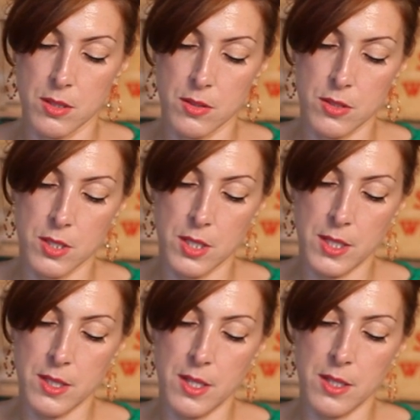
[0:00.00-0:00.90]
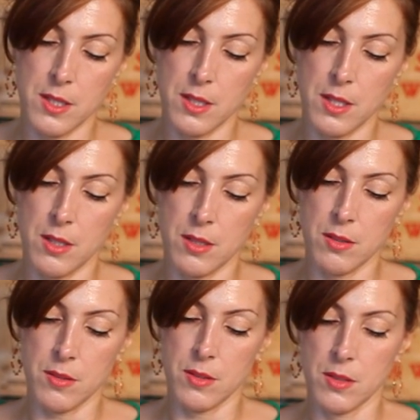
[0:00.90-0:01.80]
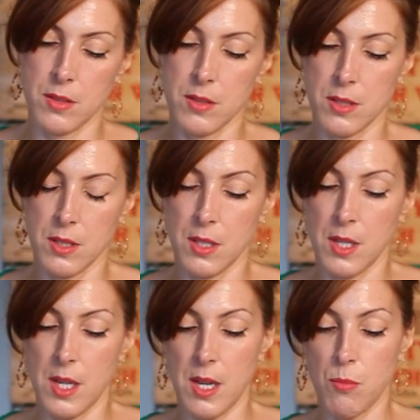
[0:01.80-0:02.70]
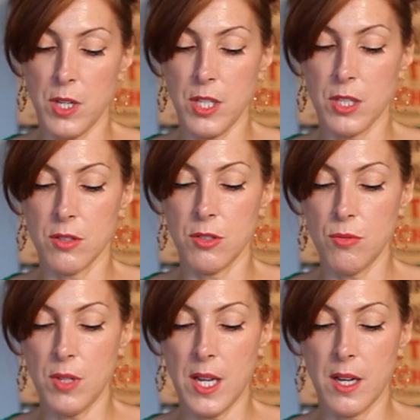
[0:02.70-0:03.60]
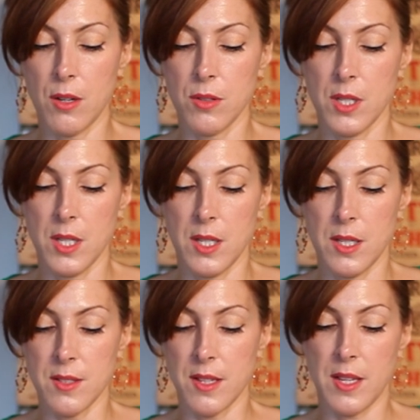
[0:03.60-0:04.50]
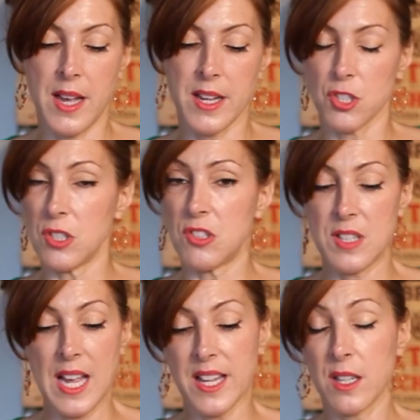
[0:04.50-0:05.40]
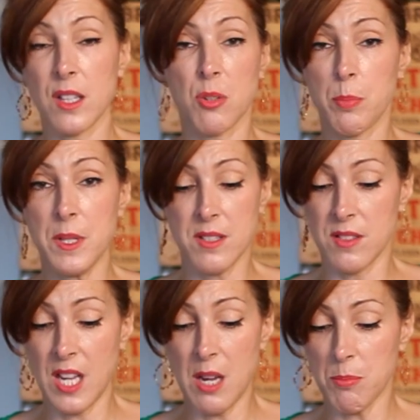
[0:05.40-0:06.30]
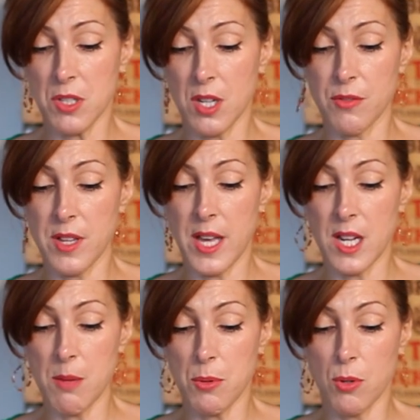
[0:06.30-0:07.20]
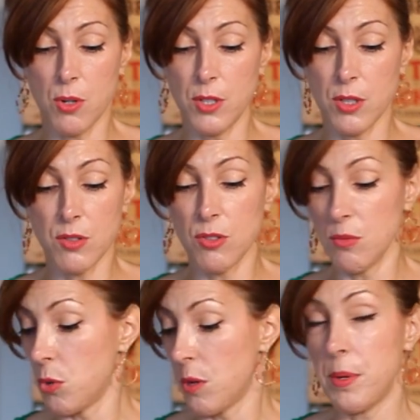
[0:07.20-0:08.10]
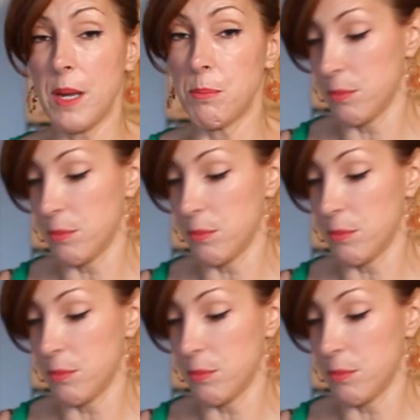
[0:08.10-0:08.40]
So get that in there. And what you can do now is actually just add a little piece of tape to cover that up, or you can do more paper